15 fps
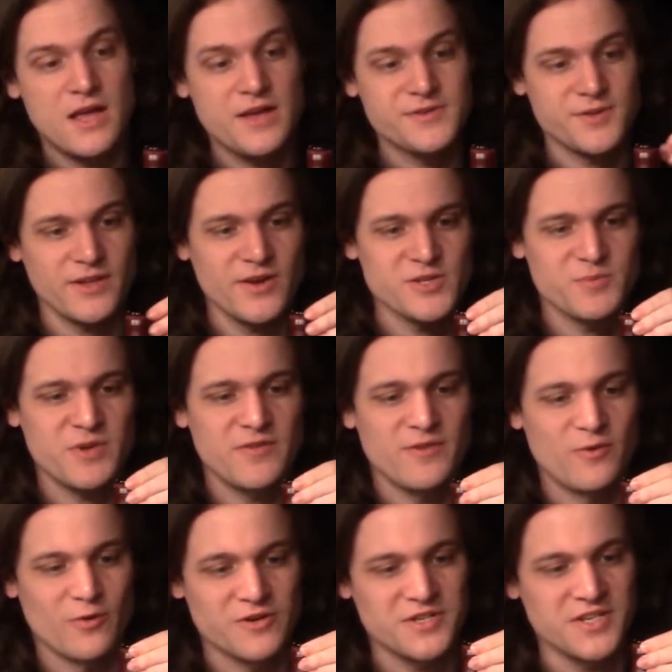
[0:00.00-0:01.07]
So that was a bit of an
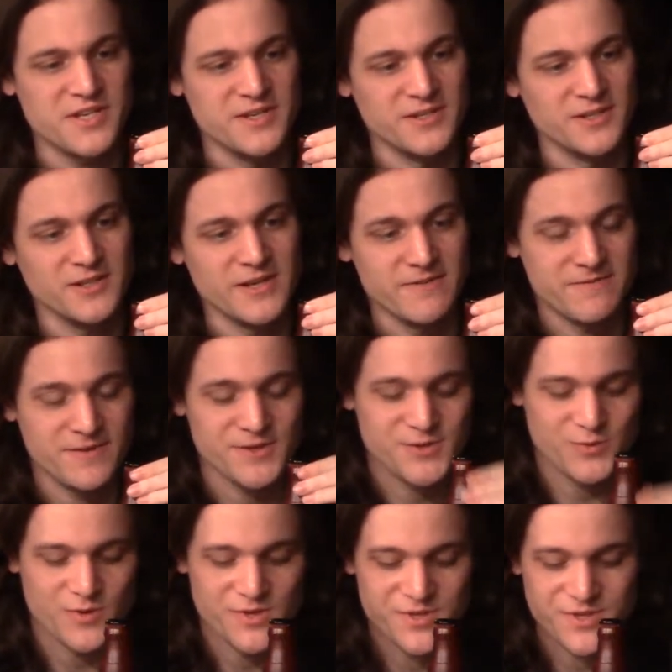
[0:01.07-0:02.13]
ordeal. If this
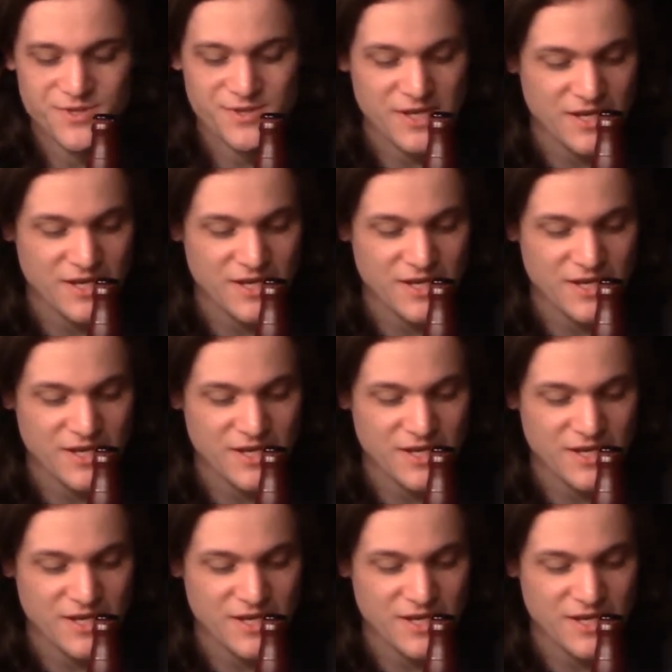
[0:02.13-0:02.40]
was